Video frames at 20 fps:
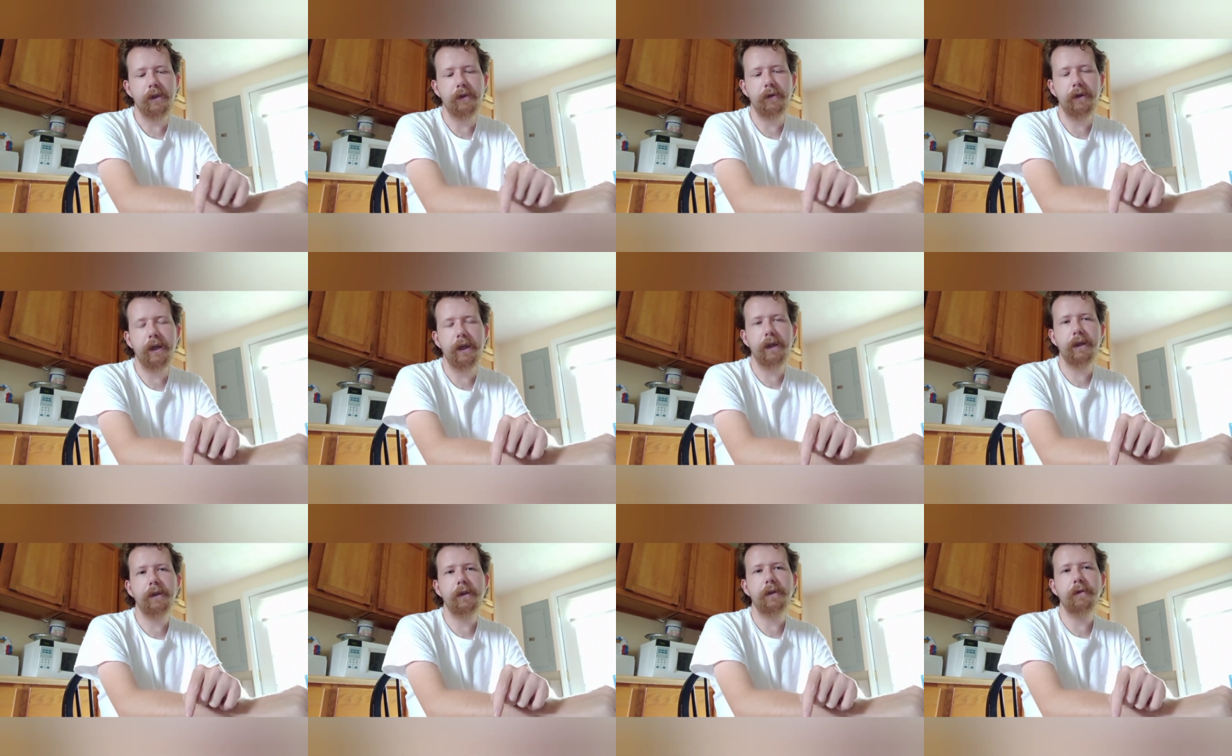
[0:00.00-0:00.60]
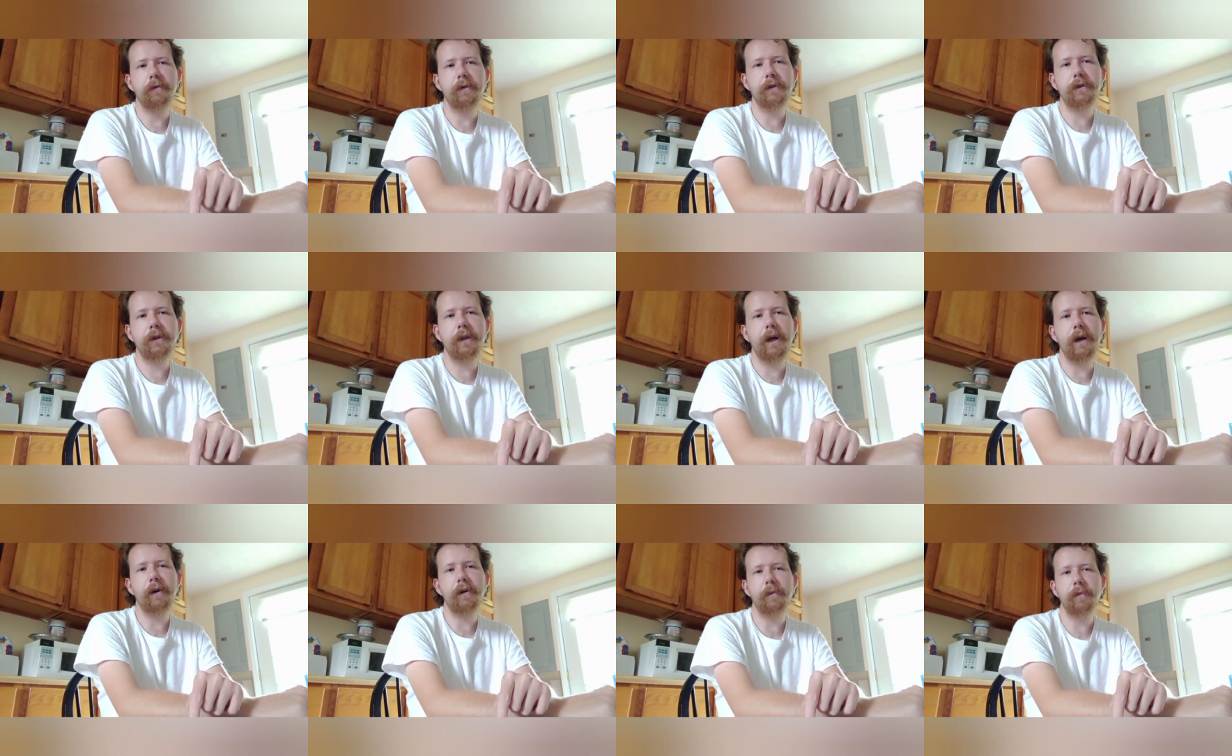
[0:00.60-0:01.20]
You can do what's
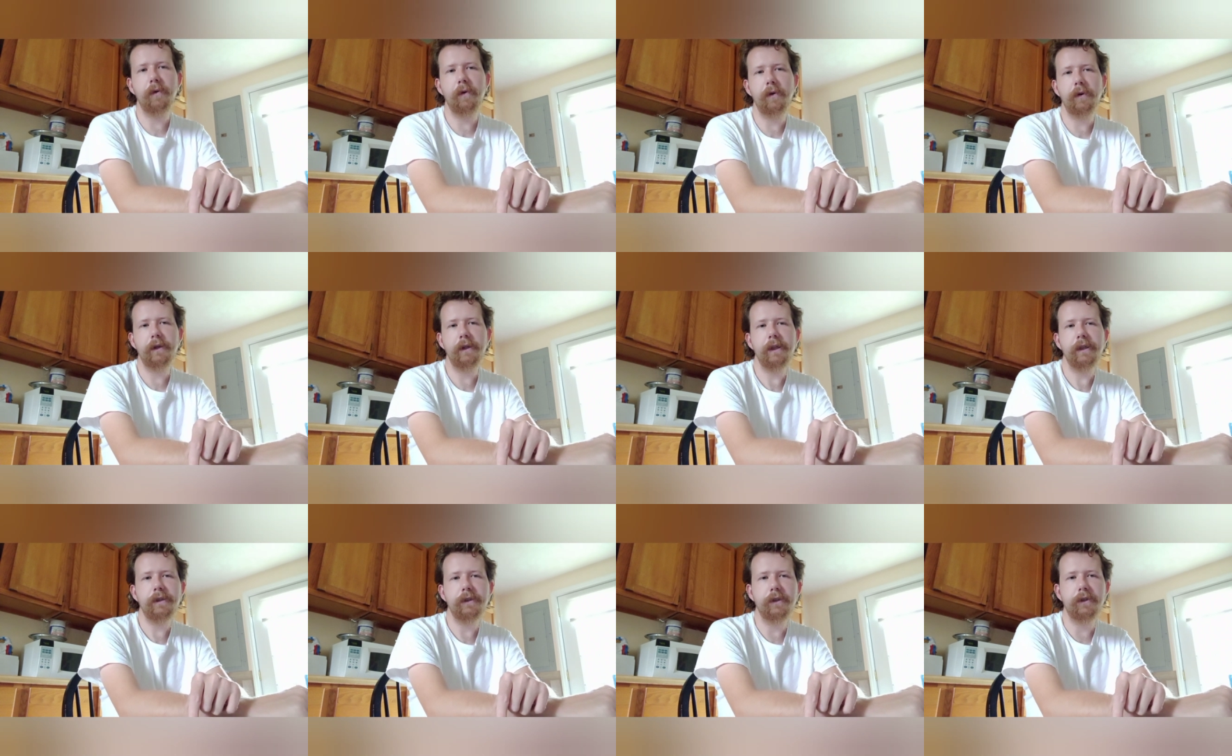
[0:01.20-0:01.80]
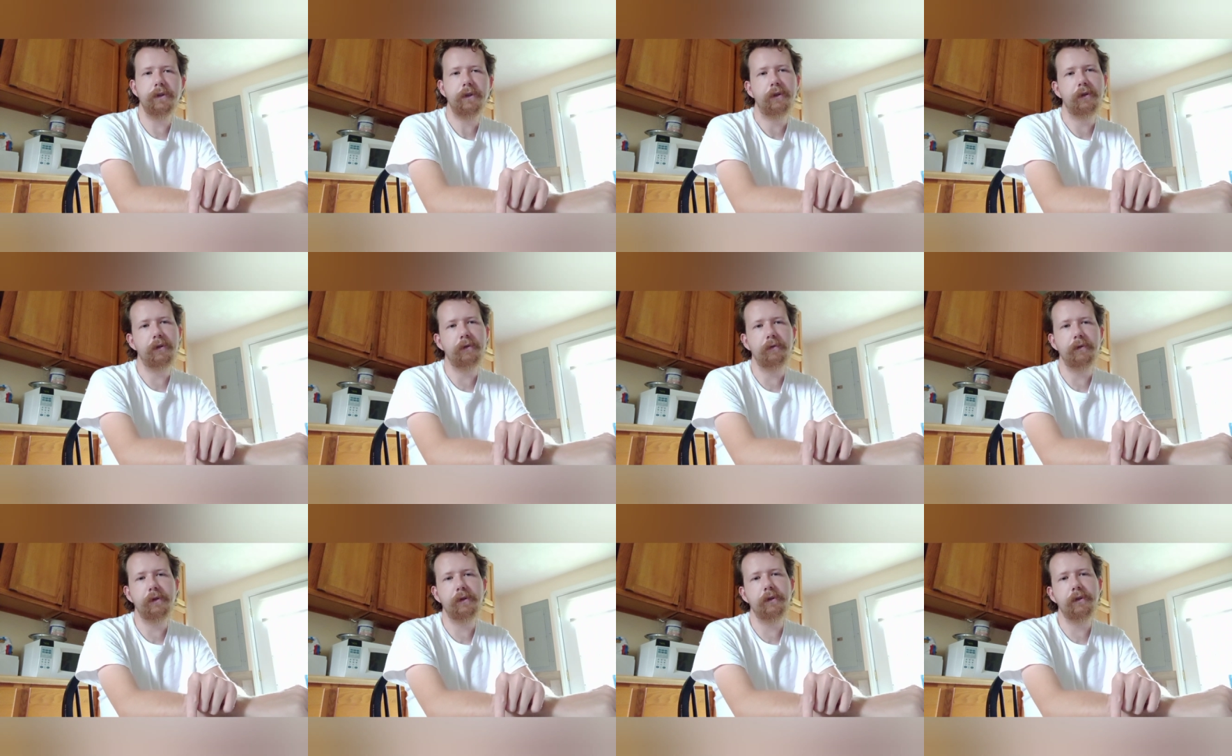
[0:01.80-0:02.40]
called a partition
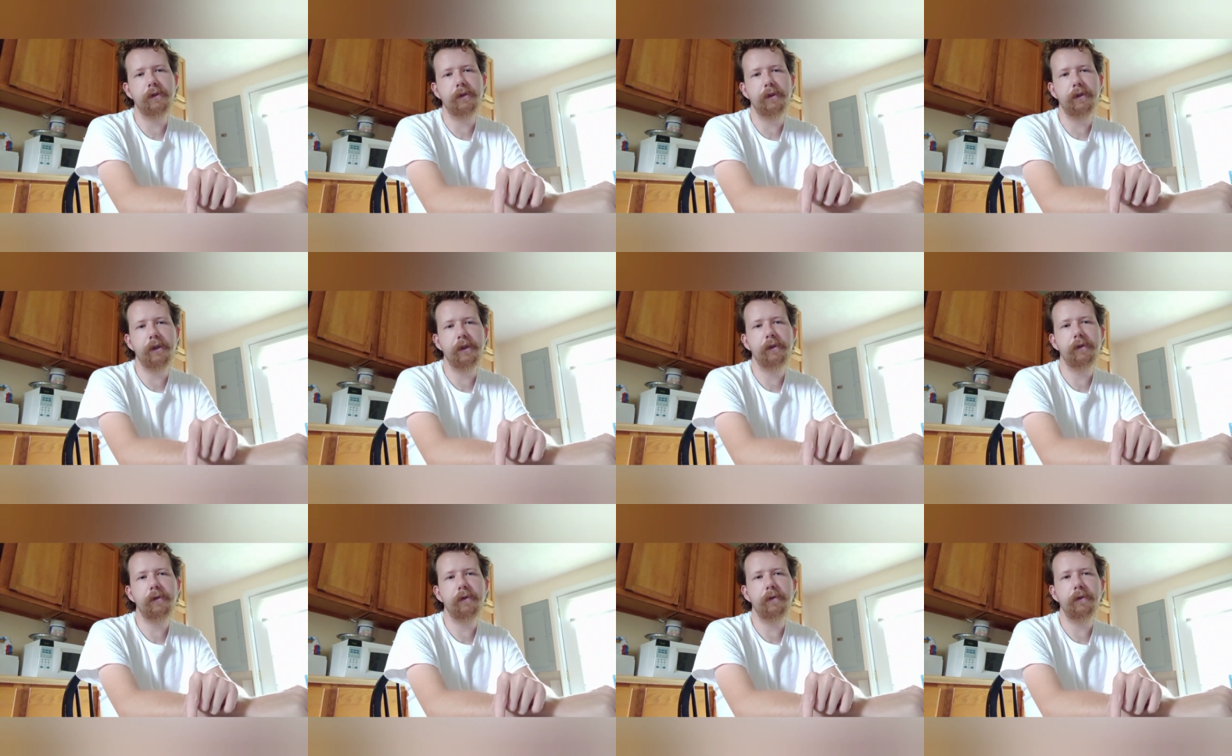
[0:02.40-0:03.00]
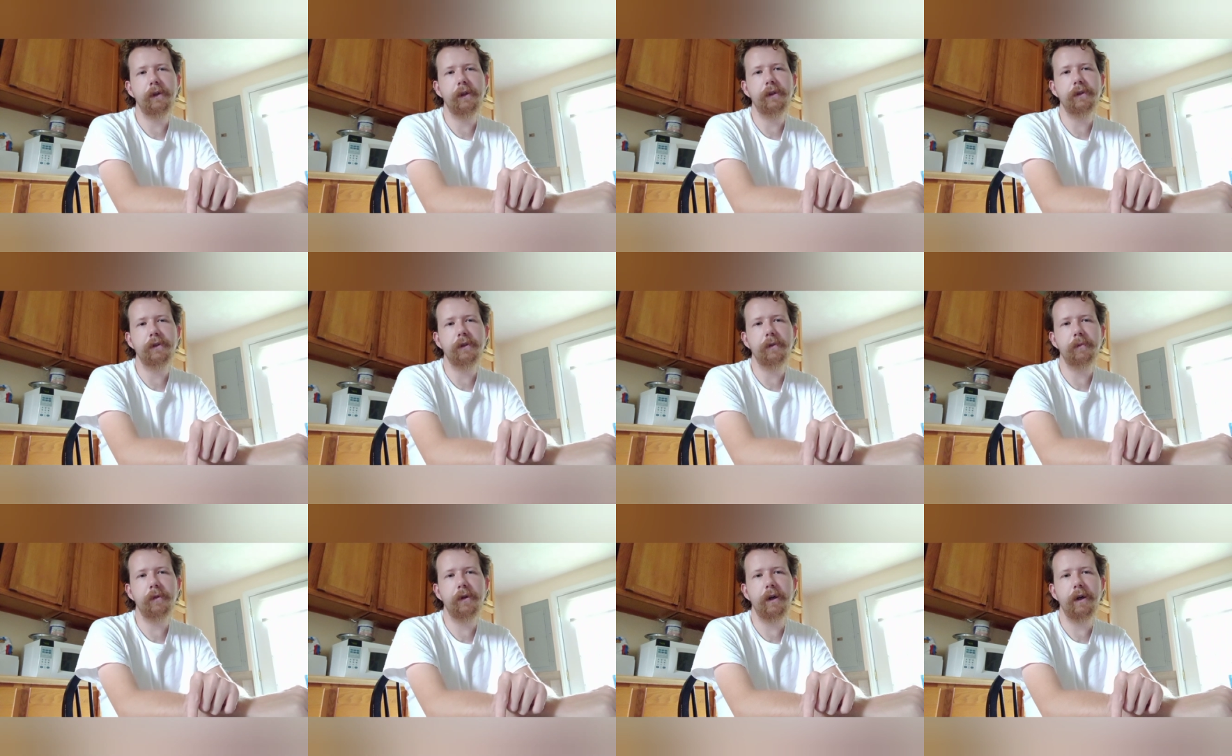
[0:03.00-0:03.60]
suit, which is a legal
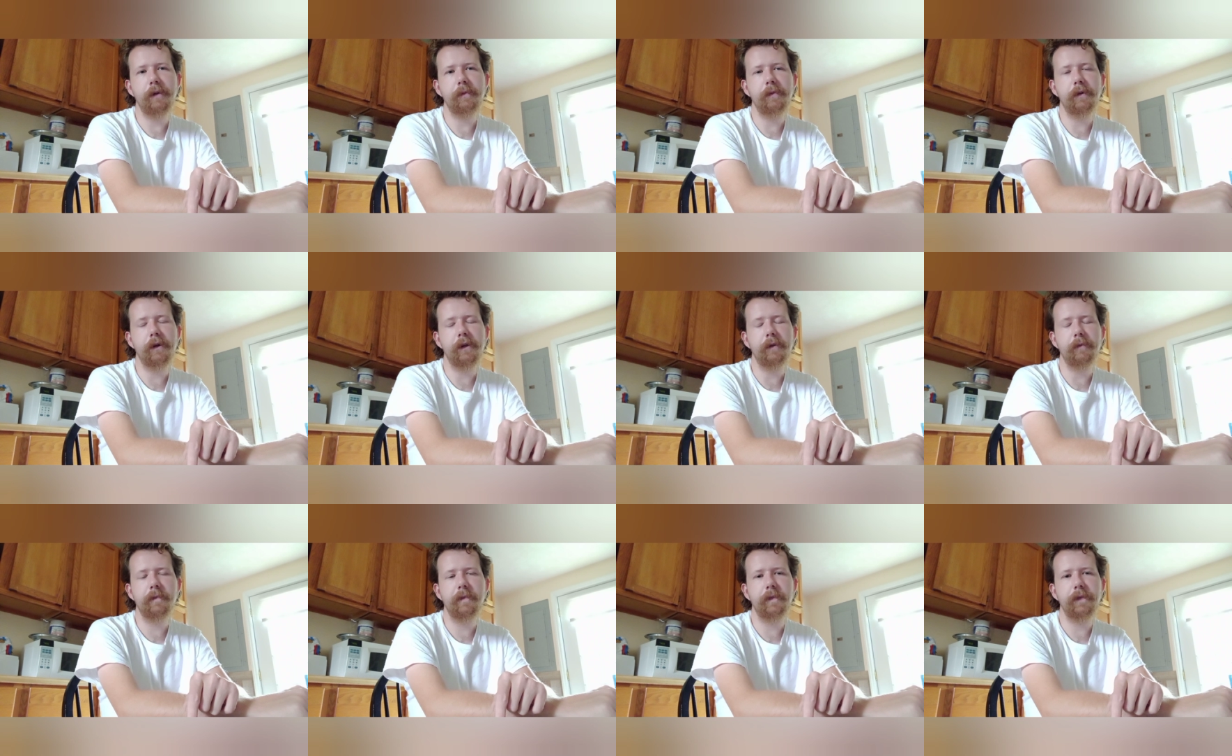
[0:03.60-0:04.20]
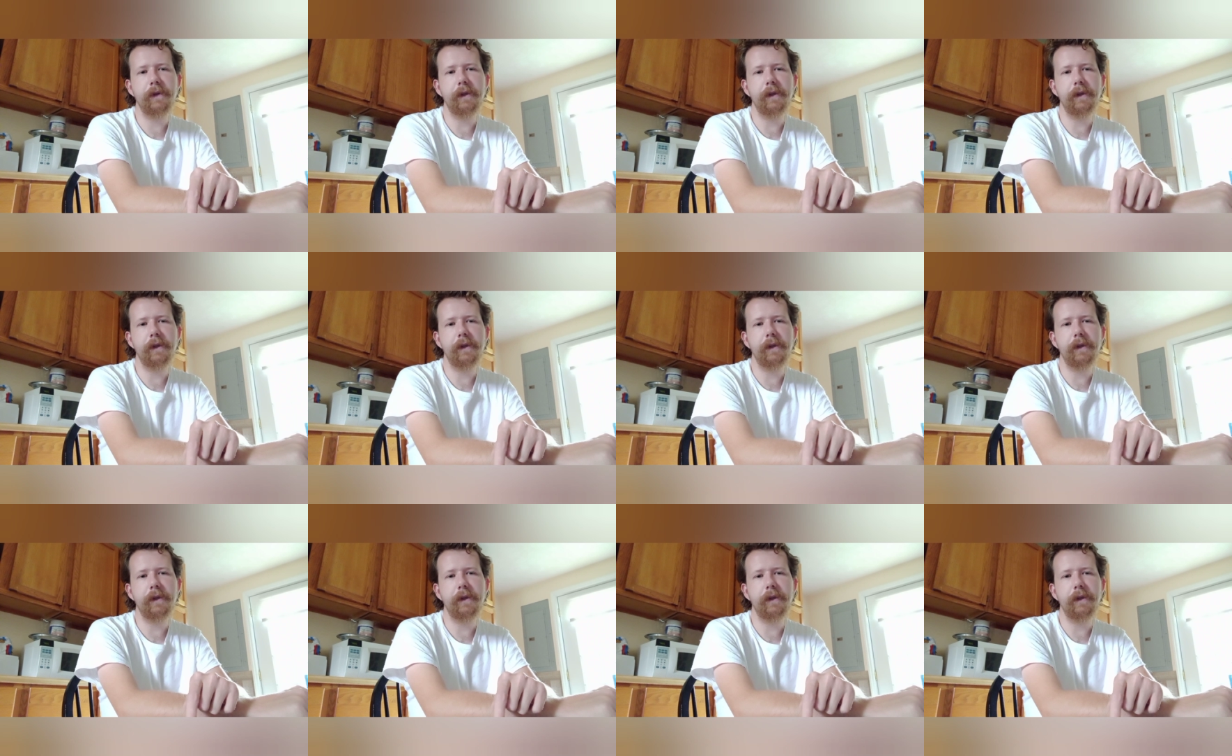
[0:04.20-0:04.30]
division of property.